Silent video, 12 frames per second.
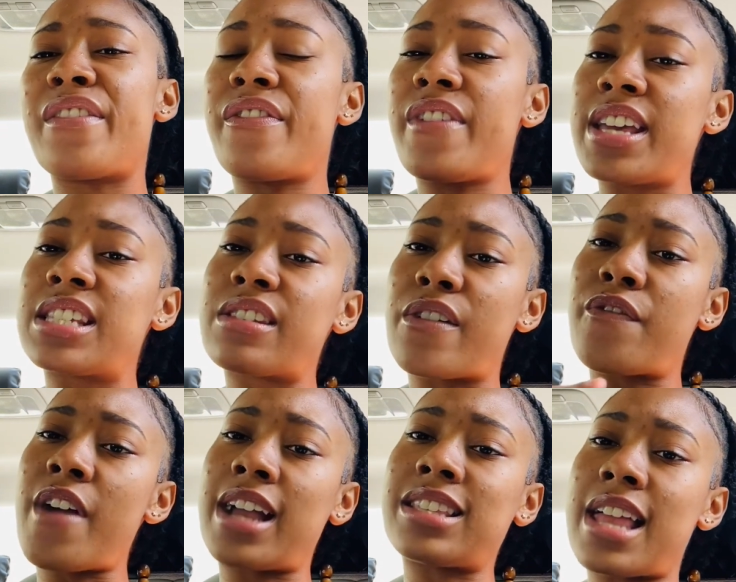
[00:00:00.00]
face the
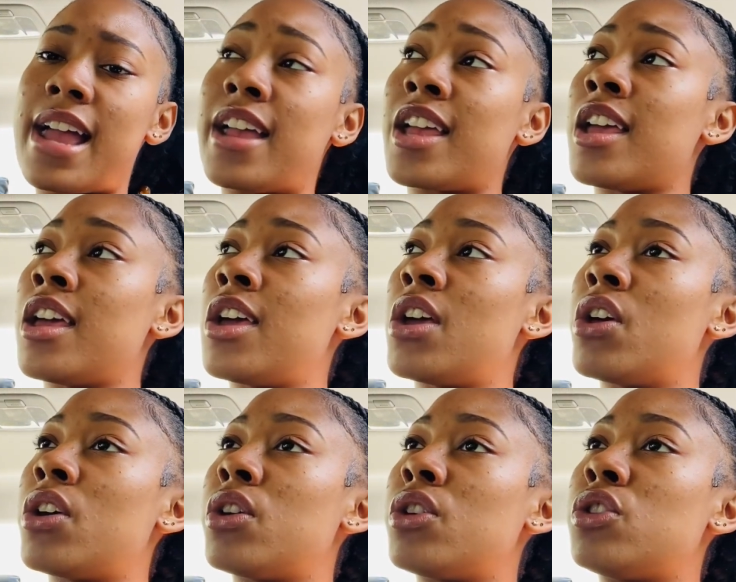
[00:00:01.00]
fact that
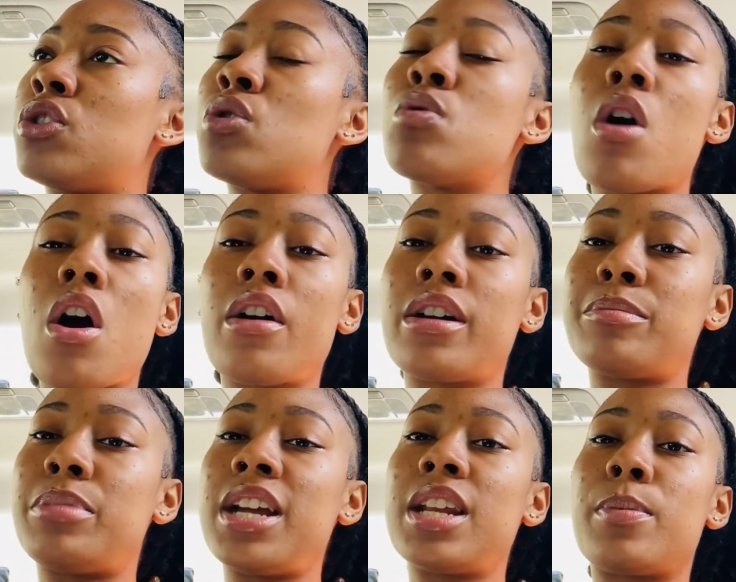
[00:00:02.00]
you aren't
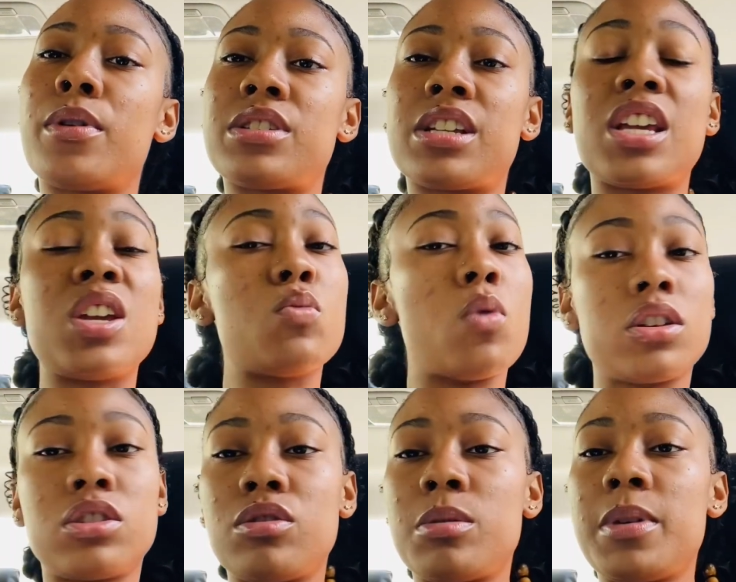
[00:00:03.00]
being the person he
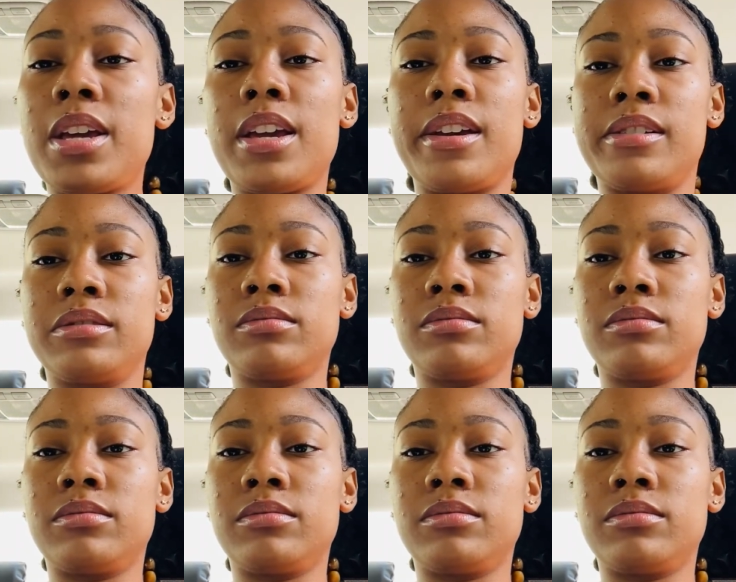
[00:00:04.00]
wants you to be.